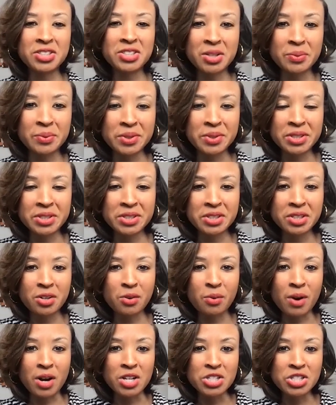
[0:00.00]
a really good
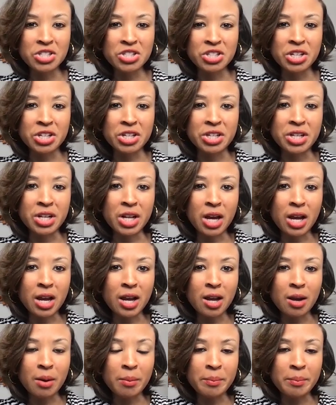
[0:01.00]
question.
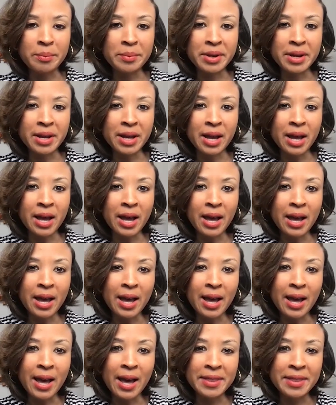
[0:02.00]

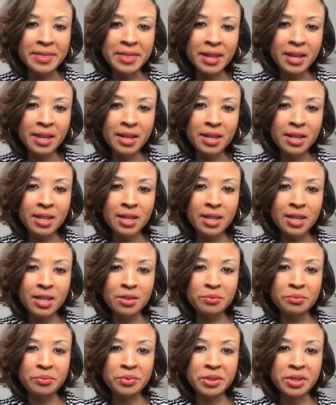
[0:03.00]
I think it
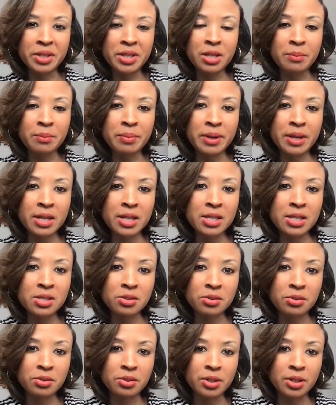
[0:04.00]
really depends
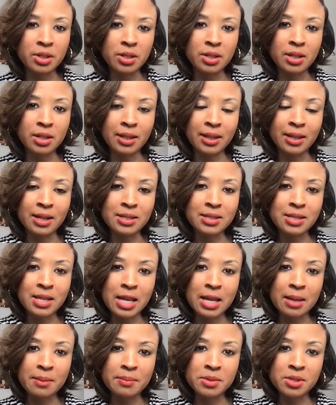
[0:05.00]
on, a lot of
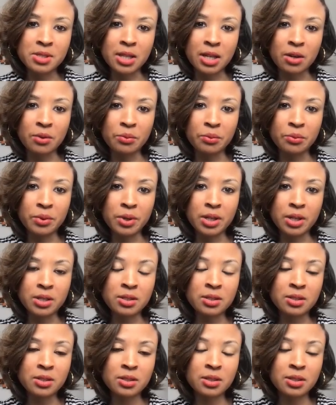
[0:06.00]
times, what
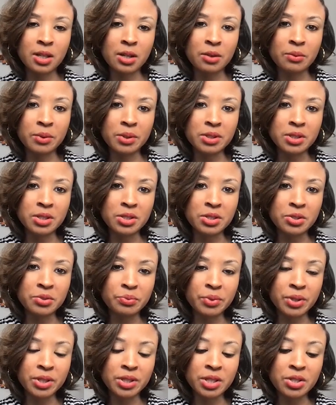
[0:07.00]

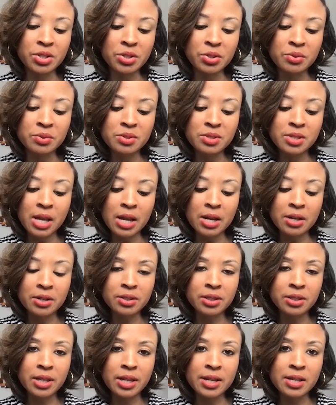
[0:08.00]
the news
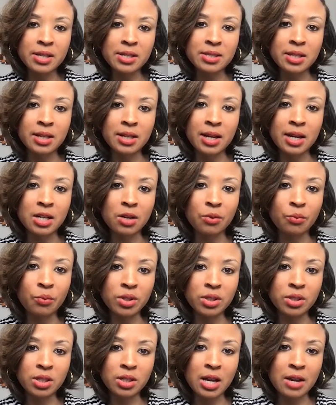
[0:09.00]
cycle is and kind of
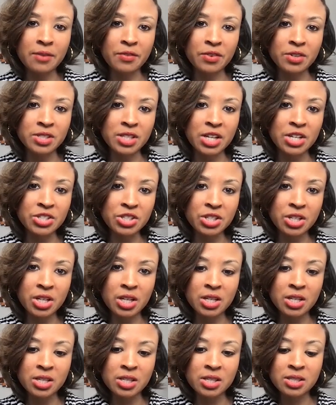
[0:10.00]
what the conversation
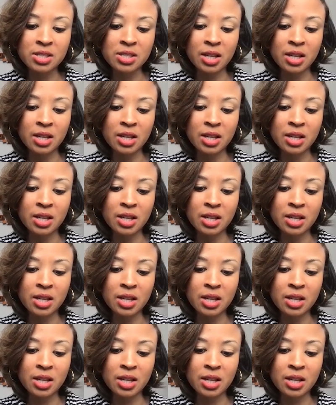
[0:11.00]
is